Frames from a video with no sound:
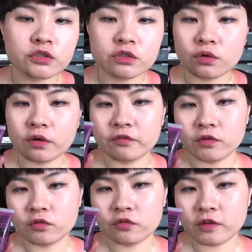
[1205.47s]
So if
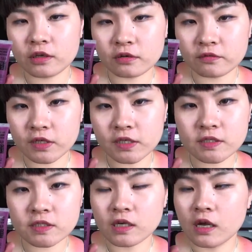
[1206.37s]
you think of
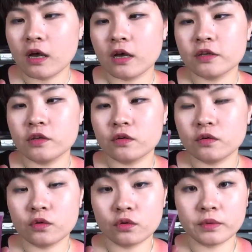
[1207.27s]
this,
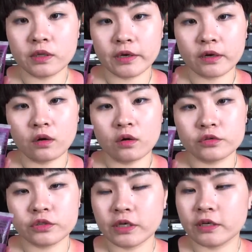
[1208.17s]
you'll be like, oh
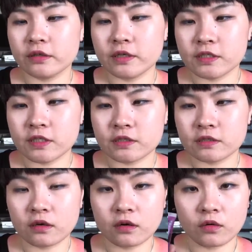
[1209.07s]
shit, this
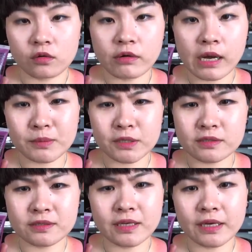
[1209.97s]
is, oh crap,
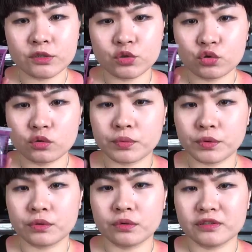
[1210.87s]
this is like
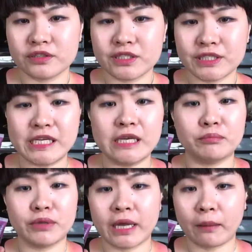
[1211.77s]
super
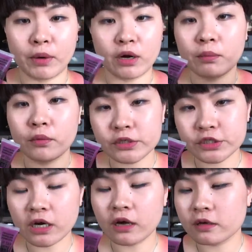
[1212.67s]
deep, like purplish
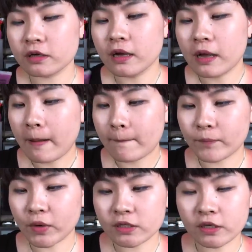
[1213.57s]
color.
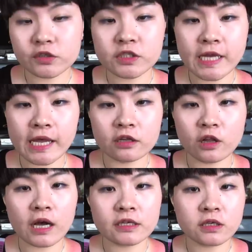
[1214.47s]
But their stained
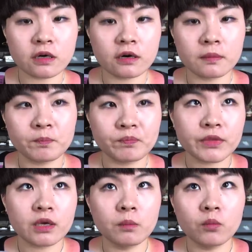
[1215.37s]
gloss are
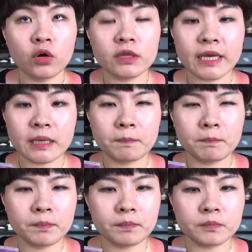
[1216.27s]
more like
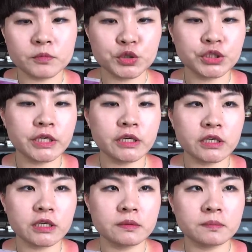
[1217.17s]

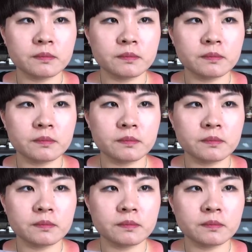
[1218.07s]
sheer,